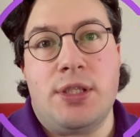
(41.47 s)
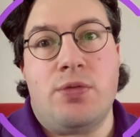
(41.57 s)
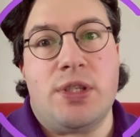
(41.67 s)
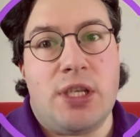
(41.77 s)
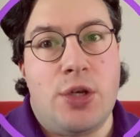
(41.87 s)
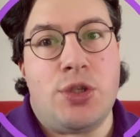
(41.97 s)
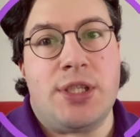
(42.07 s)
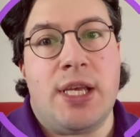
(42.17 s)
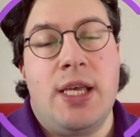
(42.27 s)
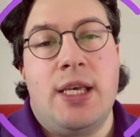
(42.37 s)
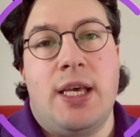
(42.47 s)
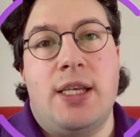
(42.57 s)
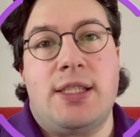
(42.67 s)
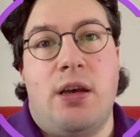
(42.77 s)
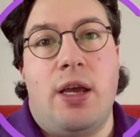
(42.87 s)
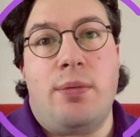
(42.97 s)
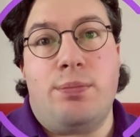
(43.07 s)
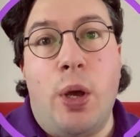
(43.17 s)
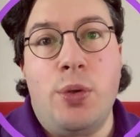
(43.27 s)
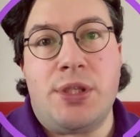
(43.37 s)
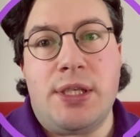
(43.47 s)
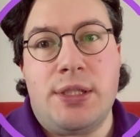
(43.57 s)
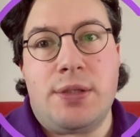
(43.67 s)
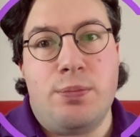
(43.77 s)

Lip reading: and researchers can assign poses,